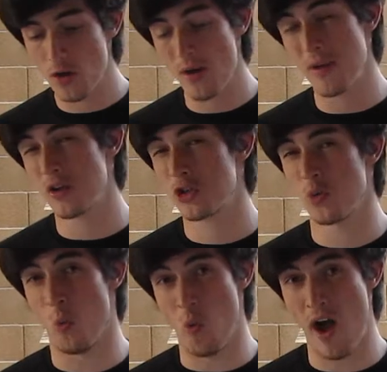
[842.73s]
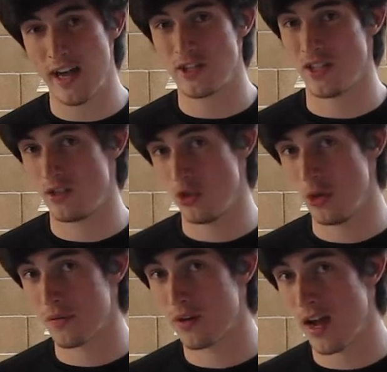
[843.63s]
though, I'm not sure why she has two
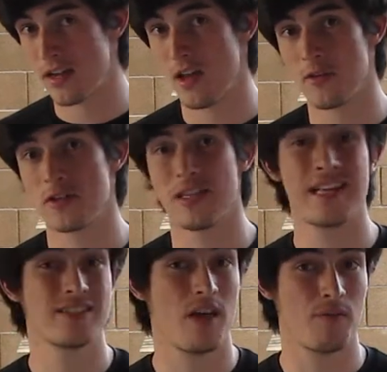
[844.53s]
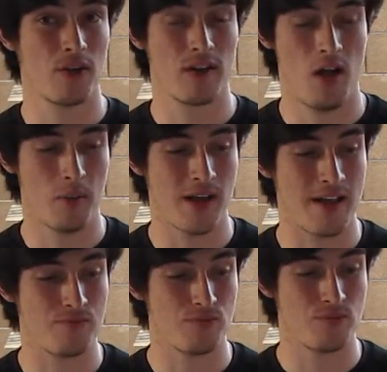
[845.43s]
different eye colors. That's not very common.
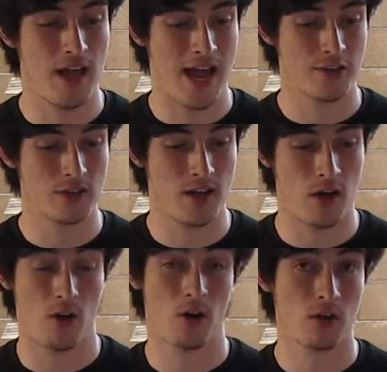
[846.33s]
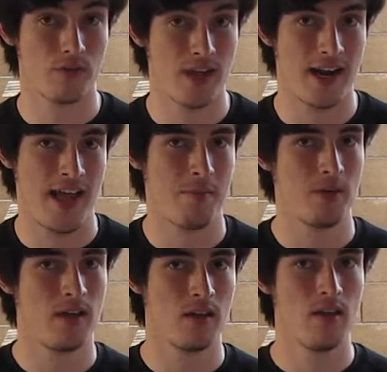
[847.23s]
I've actually not heard of that
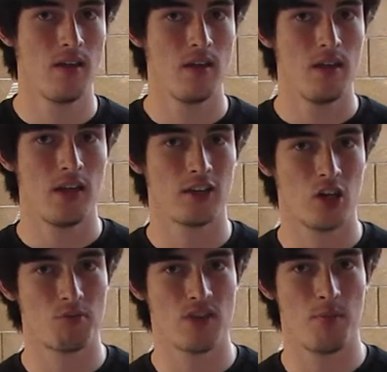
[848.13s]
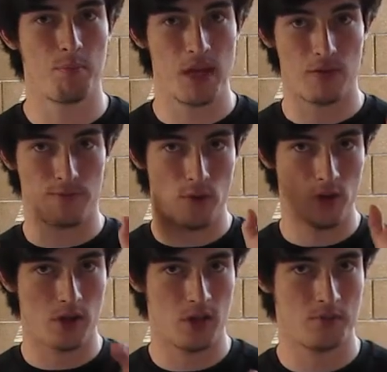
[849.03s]
happening in terms of them being full
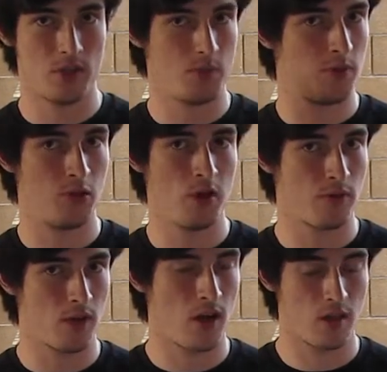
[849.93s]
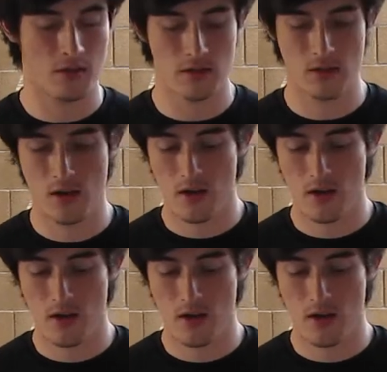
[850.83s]
eclipses but two different colors.